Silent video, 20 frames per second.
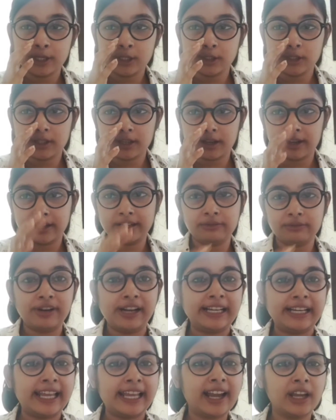because
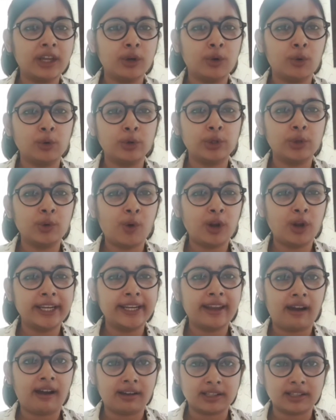it felt like I owe you
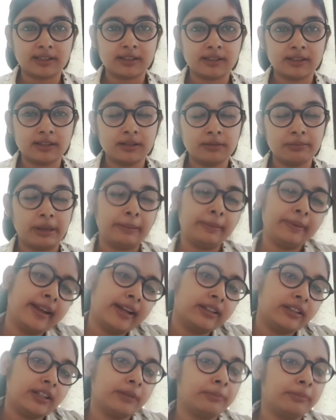all an answer.
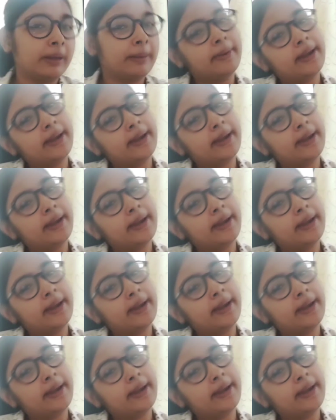Maybe I